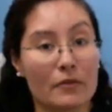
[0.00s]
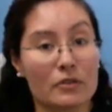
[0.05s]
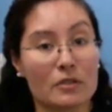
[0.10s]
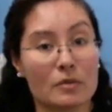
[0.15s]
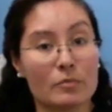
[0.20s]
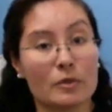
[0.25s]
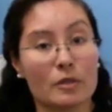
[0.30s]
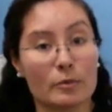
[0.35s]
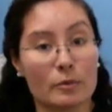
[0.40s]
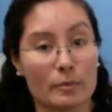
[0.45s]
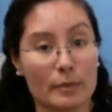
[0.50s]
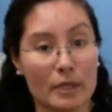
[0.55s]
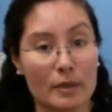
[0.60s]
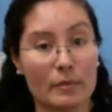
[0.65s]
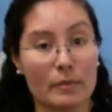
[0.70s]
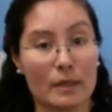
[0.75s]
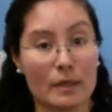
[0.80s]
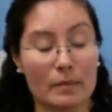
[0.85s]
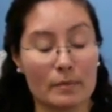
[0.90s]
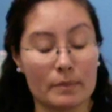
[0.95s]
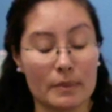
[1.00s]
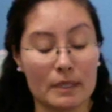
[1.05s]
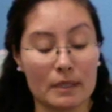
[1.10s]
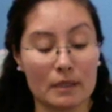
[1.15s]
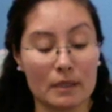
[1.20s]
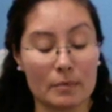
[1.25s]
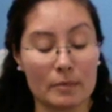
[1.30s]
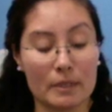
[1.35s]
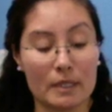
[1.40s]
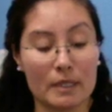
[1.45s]
Some people may be
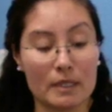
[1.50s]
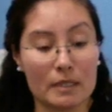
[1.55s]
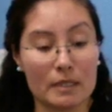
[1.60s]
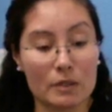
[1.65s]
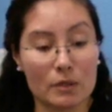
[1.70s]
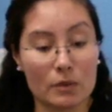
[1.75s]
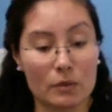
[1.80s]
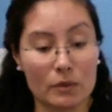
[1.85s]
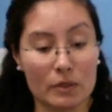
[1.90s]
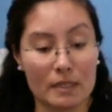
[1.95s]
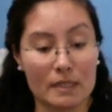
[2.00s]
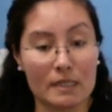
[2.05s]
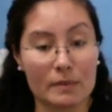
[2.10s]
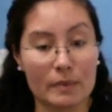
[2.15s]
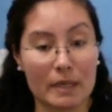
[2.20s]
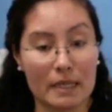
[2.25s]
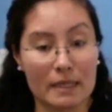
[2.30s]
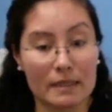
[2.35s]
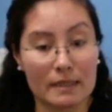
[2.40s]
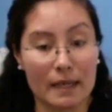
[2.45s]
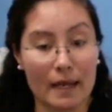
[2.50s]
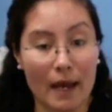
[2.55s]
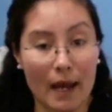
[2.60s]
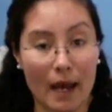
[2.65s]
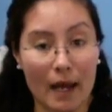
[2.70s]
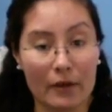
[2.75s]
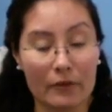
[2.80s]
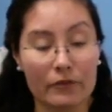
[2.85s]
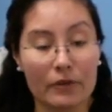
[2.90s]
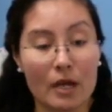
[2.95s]
limited to the space they
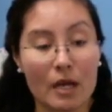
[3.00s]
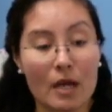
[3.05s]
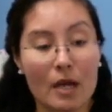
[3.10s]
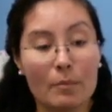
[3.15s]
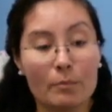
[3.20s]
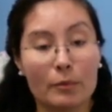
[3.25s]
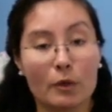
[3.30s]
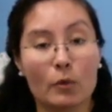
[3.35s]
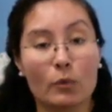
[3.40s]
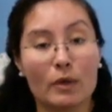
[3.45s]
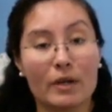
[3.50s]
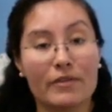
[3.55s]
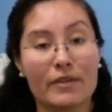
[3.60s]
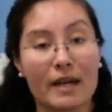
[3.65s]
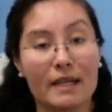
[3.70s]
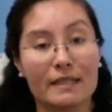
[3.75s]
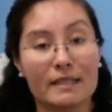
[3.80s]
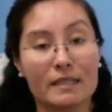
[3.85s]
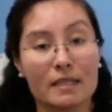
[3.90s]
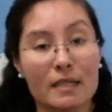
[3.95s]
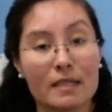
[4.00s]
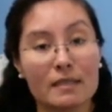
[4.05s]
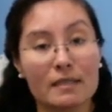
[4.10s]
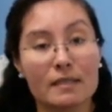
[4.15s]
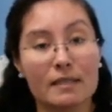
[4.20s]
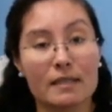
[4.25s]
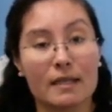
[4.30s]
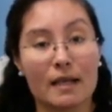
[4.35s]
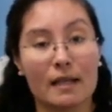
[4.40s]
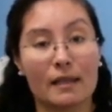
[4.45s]
have, but what that does,
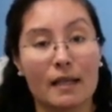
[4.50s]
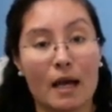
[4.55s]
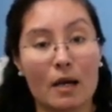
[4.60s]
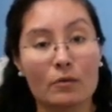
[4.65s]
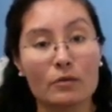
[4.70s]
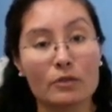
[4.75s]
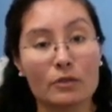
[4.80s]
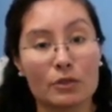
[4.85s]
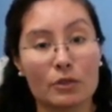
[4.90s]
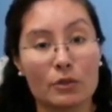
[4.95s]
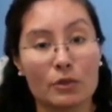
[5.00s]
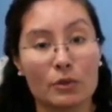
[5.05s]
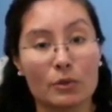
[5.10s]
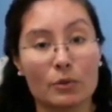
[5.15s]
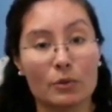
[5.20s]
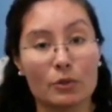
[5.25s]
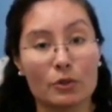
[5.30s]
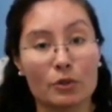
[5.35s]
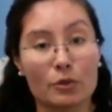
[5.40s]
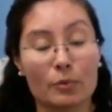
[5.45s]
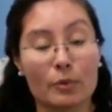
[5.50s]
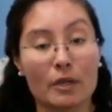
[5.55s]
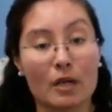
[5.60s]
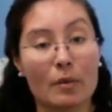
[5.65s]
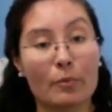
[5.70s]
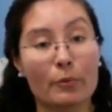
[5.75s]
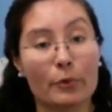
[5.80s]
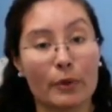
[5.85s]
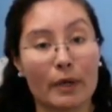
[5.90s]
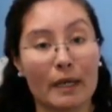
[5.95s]
it allows you to be
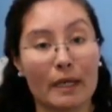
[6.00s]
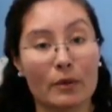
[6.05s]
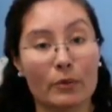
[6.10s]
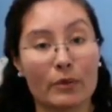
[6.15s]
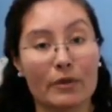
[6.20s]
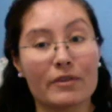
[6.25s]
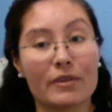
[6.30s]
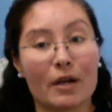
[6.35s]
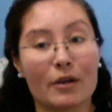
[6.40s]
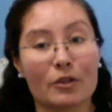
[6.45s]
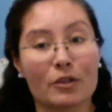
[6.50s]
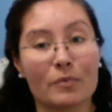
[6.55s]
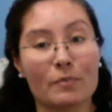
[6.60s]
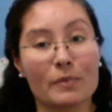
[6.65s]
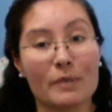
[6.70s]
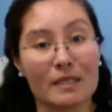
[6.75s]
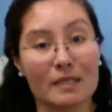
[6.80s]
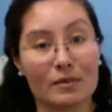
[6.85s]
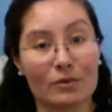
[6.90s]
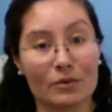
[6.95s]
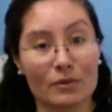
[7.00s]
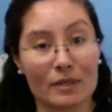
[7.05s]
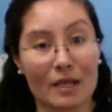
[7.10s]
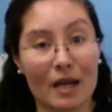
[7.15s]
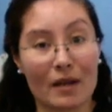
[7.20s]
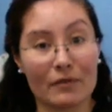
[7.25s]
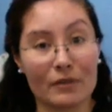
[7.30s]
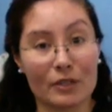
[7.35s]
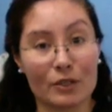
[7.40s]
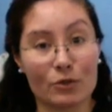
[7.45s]
upright without your muscles
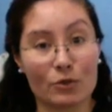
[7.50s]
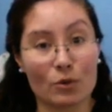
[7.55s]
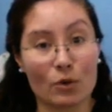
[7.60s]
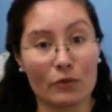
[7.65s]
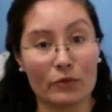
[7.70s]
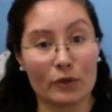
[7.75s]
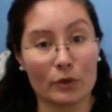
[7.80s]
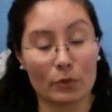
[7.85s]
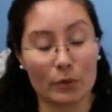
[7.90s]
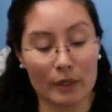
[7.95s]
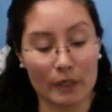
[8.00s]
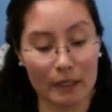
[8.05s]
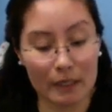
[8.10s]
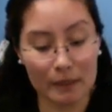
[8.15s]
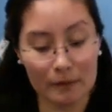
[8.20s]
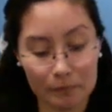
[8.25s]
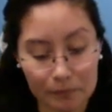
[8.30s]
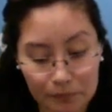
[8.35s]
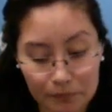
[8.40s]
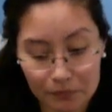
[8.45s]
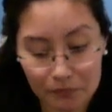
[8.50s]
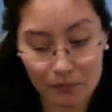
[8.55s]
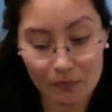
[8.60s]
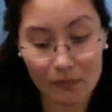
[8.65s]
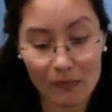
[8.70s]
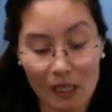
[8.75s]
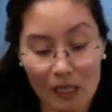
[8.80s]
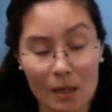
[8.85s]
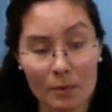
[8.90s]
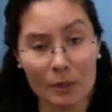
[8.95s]
having to overwork.
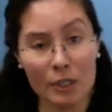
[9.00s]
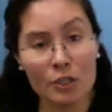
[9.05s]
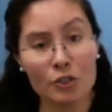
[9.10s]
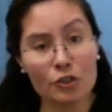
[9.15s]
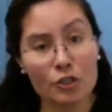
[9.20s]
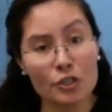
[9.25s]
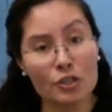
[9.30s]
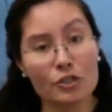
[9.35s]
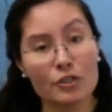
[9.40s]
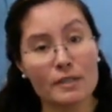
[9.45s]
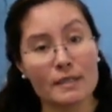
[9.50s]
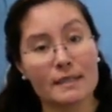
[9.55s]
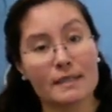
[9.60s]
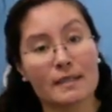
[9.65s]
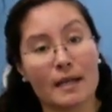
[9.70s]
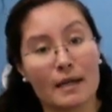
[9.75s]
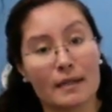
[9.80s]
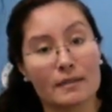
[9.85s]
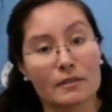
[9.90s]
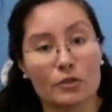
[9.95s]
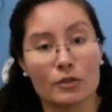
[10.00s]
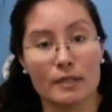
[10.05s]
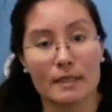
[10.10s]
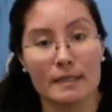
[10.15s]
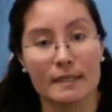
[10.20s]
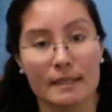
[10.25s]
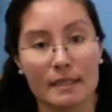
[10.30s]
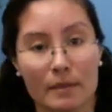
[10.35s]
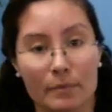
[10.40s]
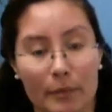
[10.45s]
I'm going to turn to the side so you can
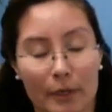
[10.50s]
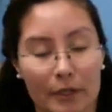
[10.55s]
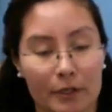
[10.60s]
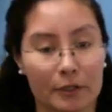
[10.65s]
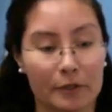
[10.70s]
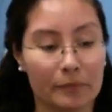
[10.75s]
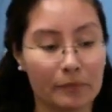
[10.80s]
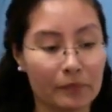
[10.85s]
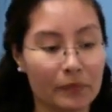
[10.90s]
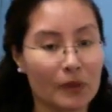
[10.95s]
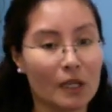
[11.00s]
see better.